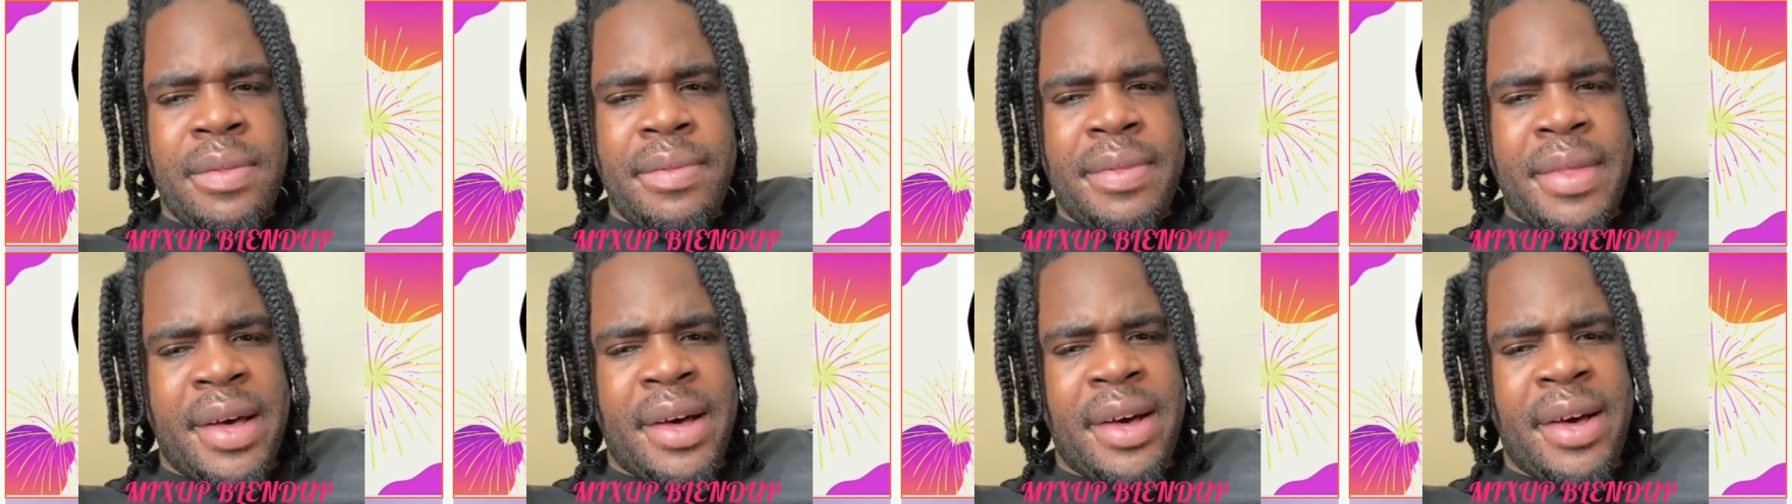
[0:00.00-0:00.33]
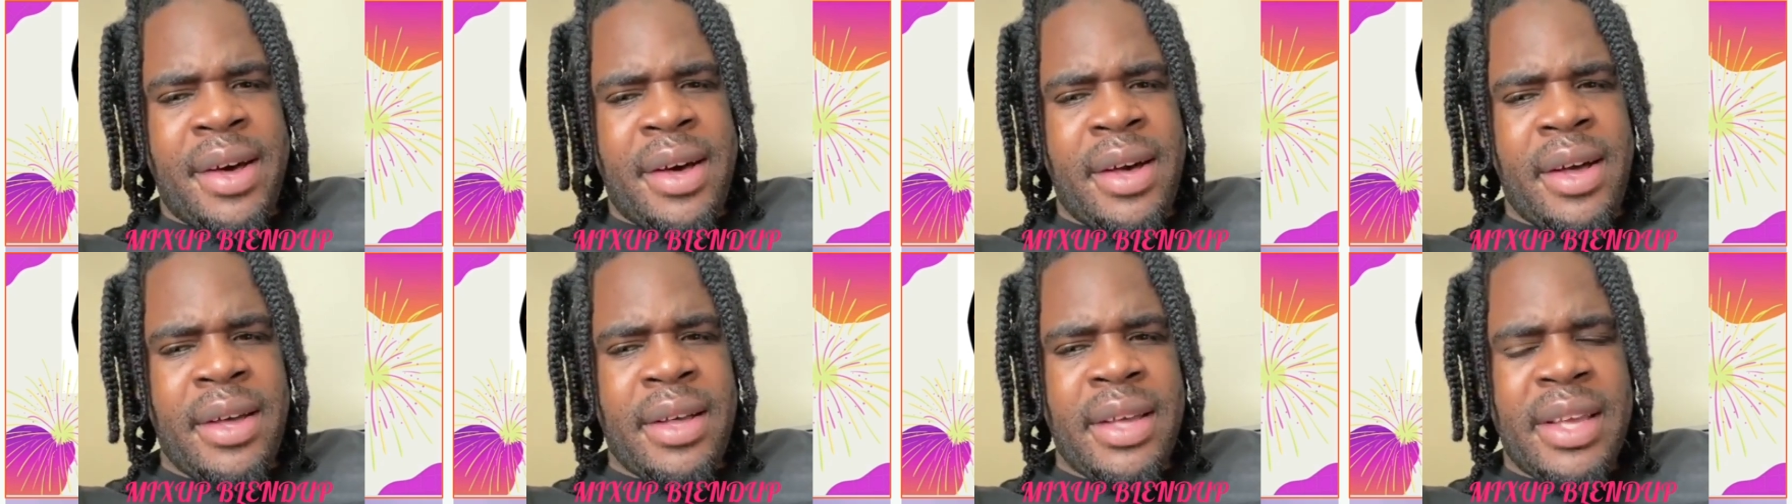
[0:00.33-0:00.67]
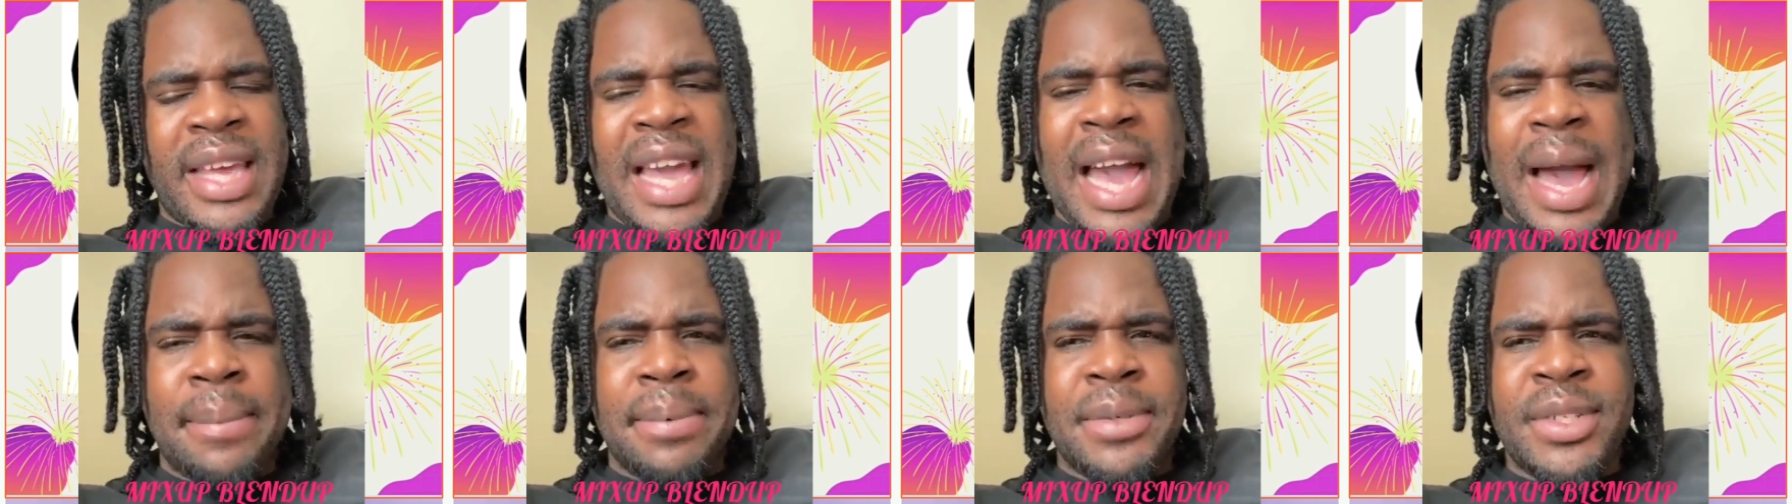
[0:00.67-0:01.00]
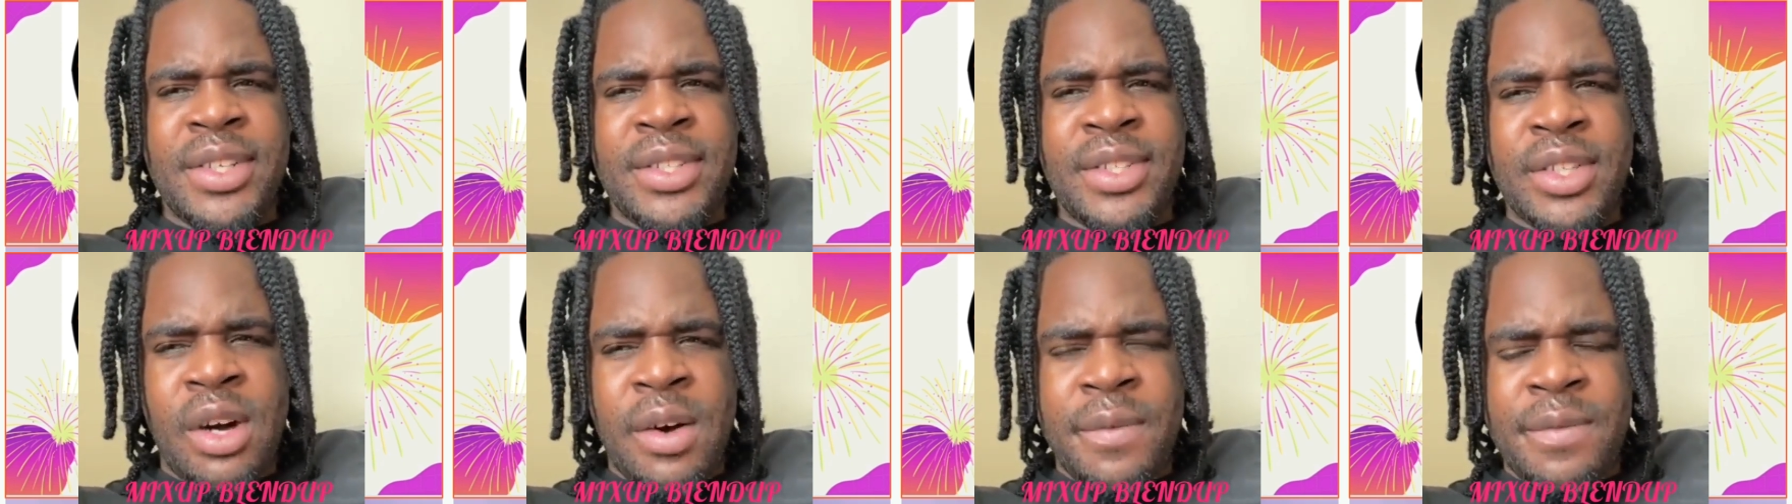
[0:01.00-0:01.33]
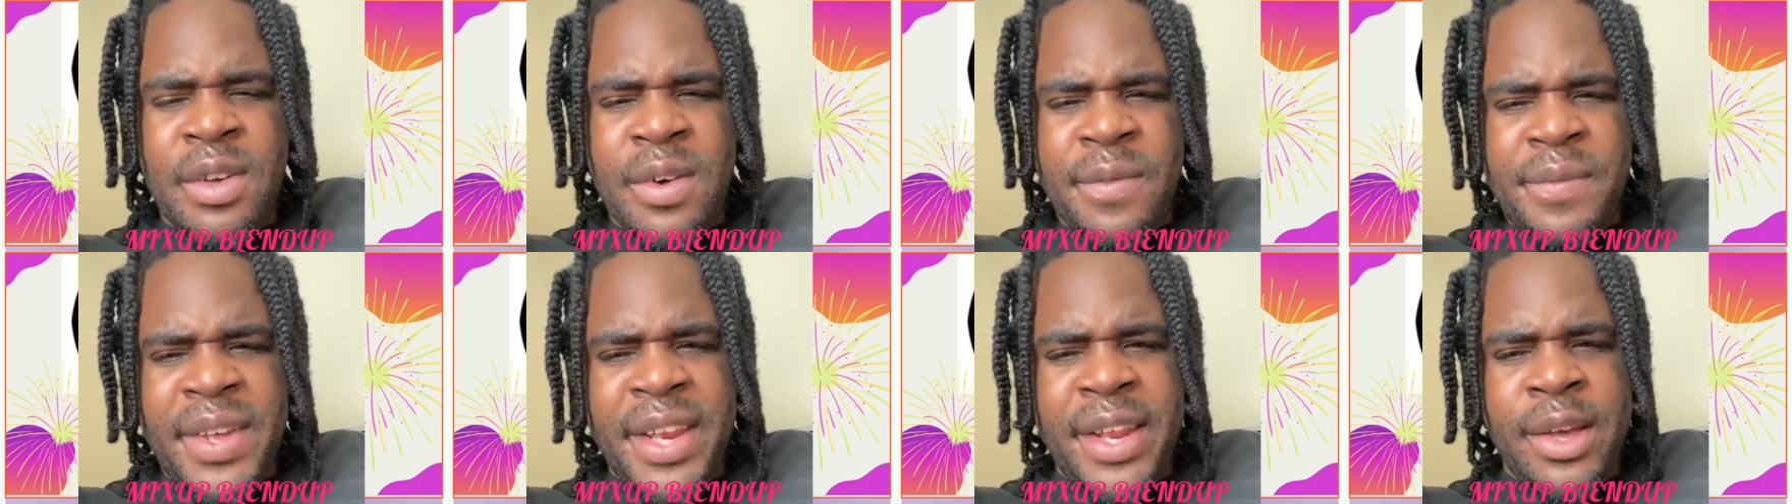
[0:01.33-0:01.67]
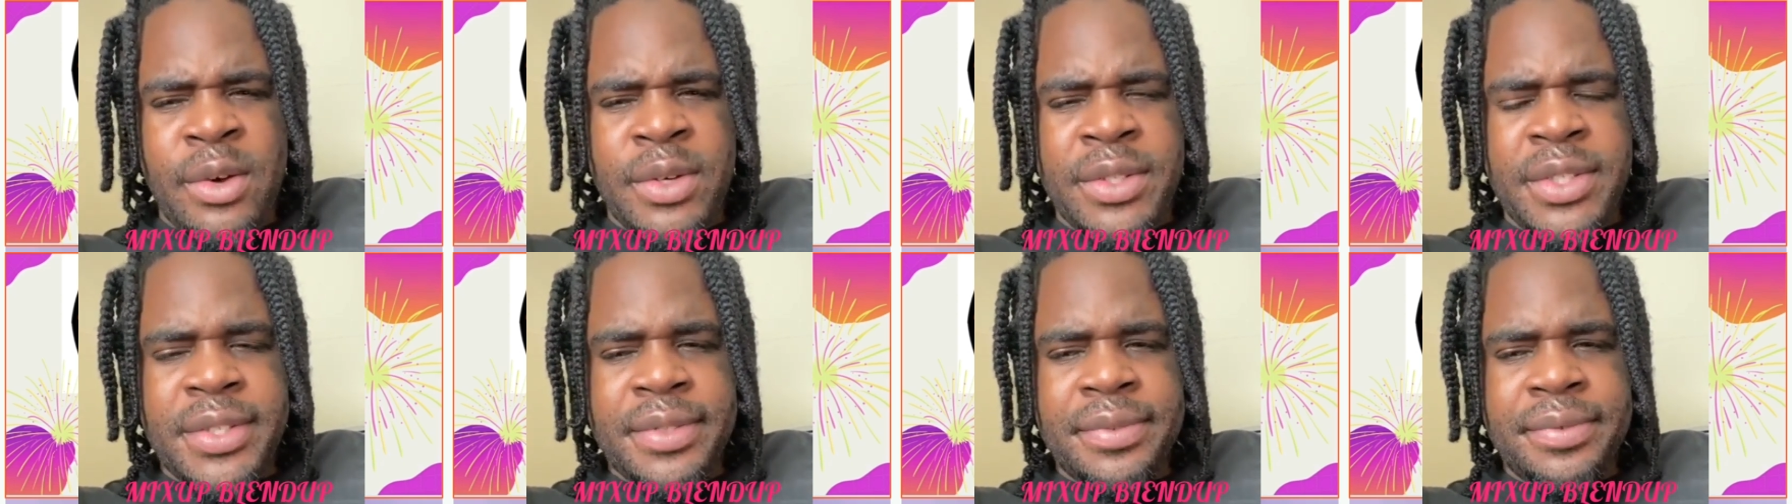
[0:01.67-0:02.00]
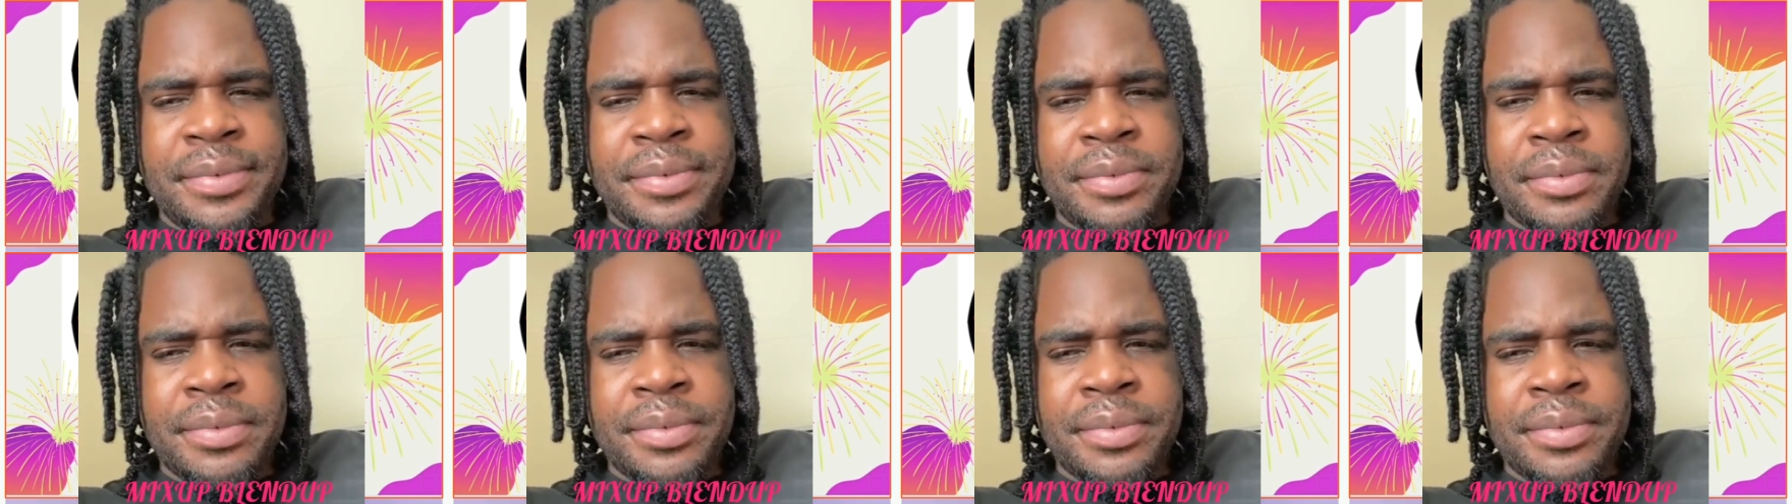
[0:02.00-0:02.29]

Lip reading: the captions of your videos,